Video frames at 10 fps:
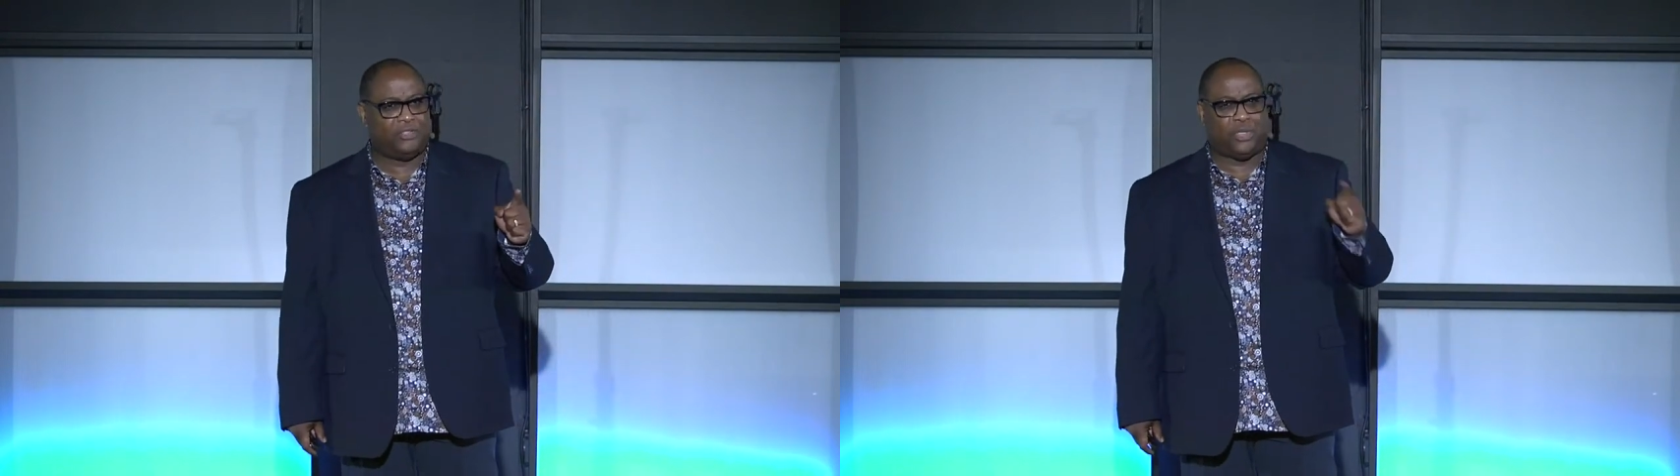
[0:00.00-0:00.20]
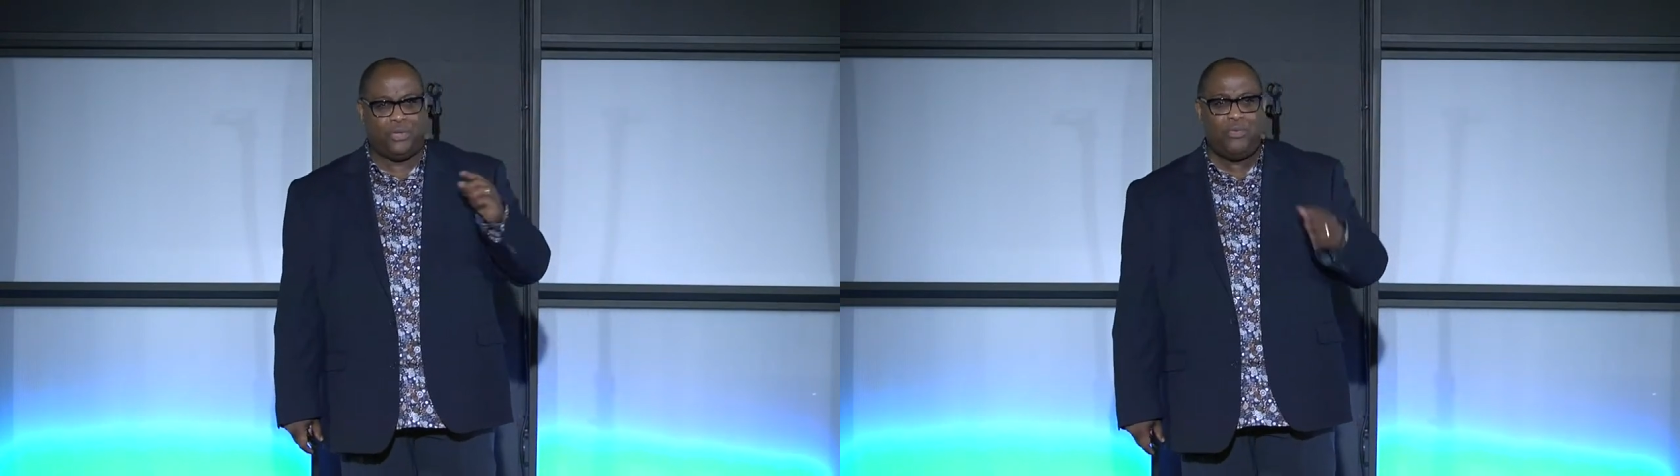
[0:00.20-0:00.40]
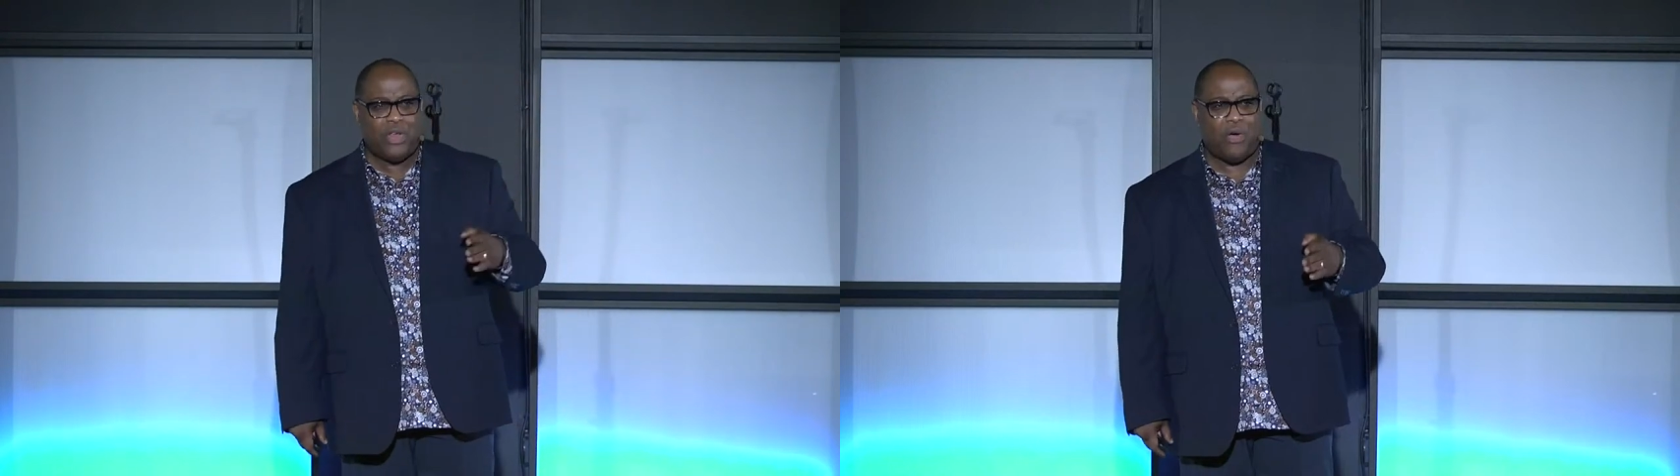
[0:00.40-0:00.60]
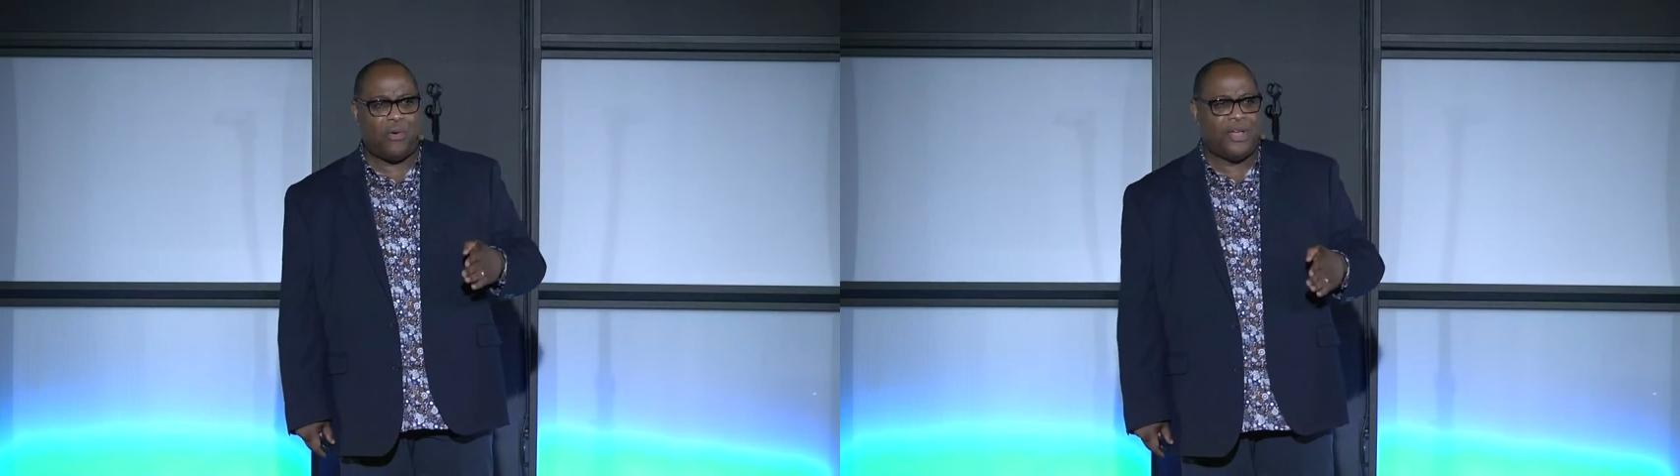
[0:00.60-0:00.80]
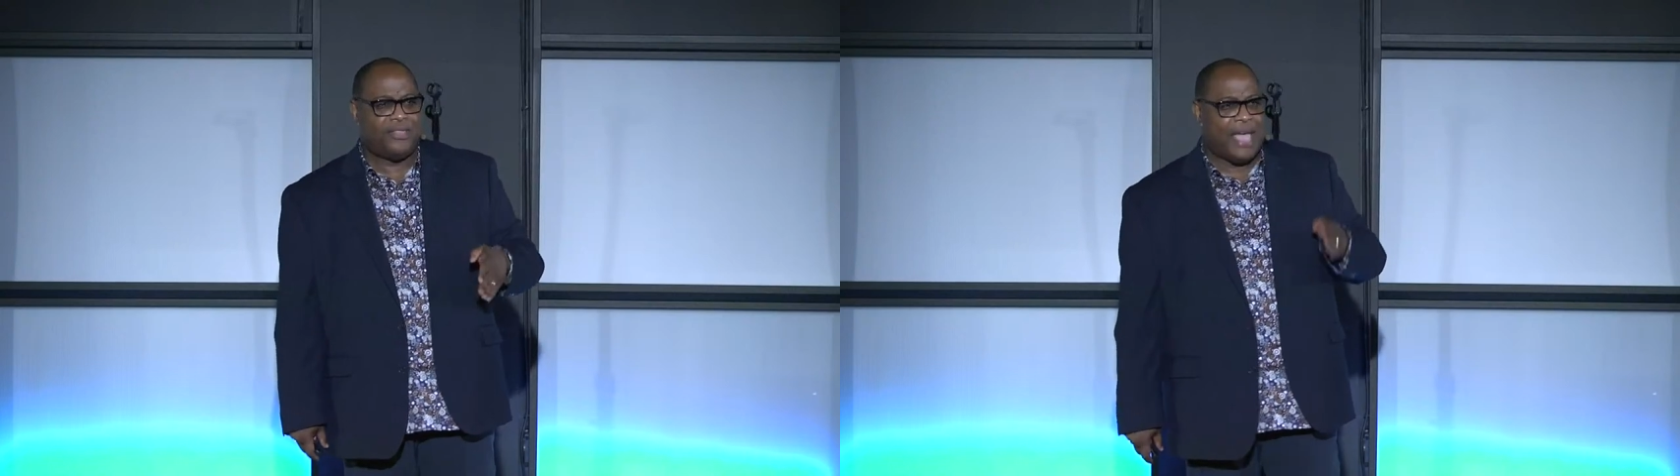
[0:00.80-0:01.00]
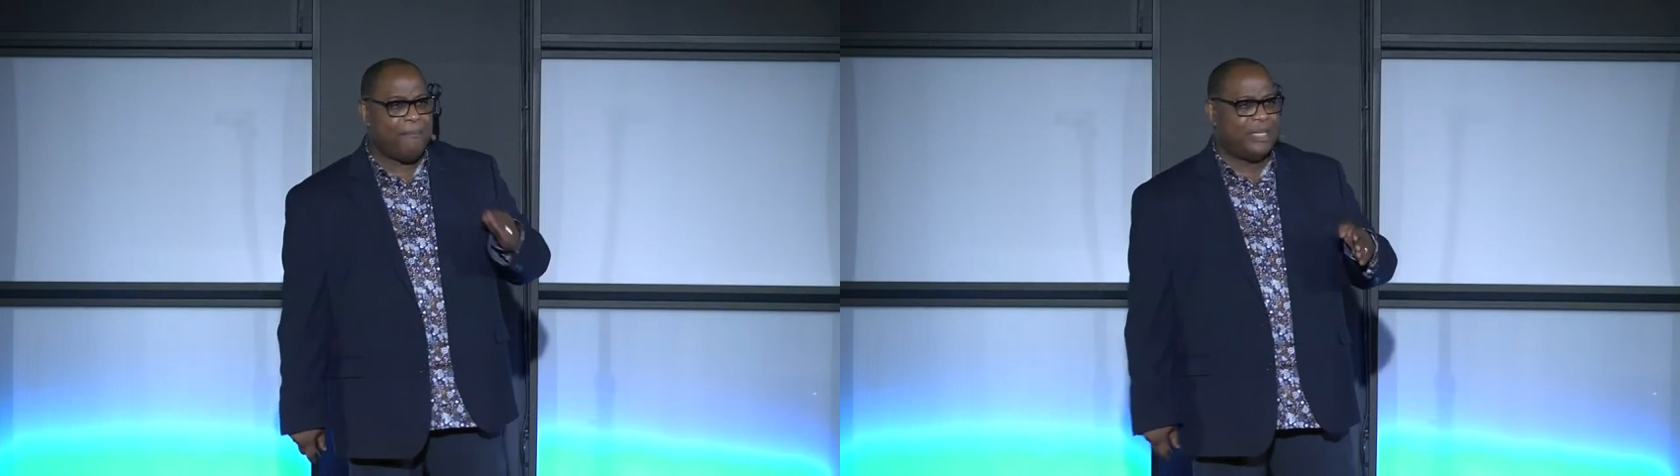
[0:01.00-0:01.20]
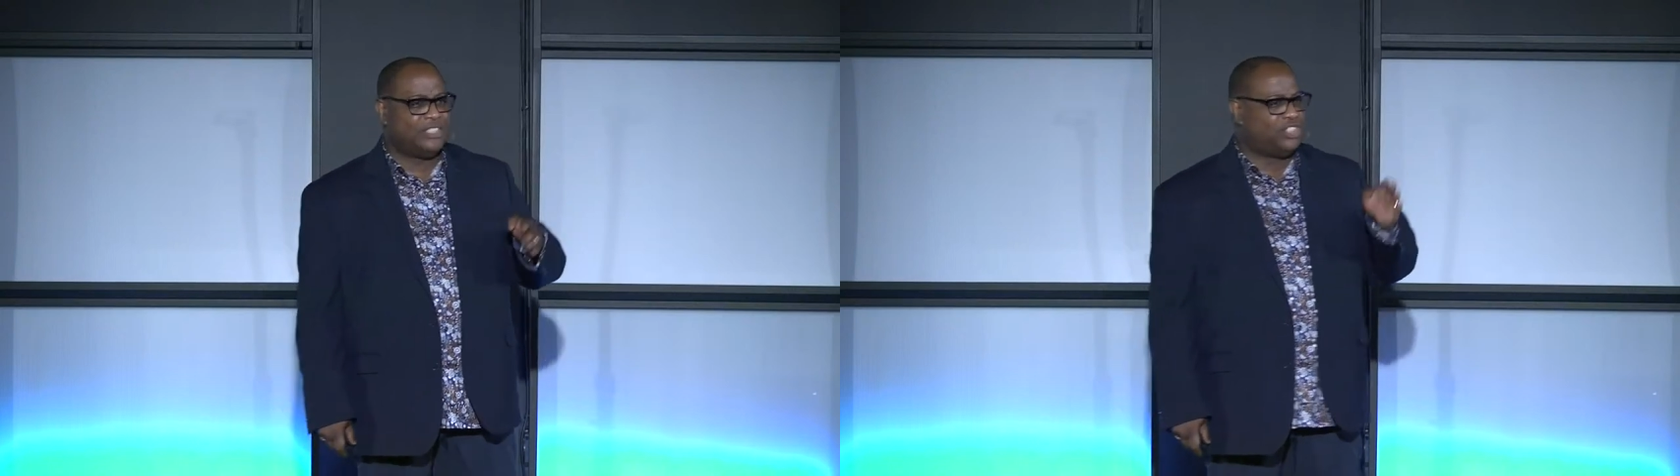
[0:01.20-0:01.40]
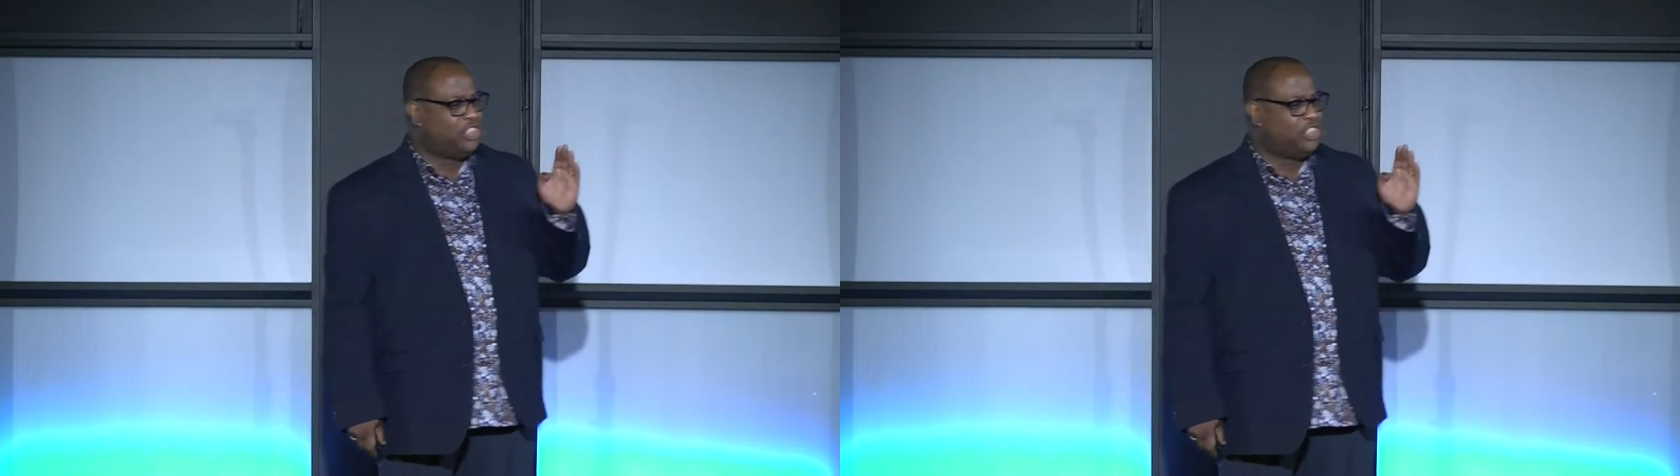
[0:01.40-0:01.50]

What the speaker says: do you know that means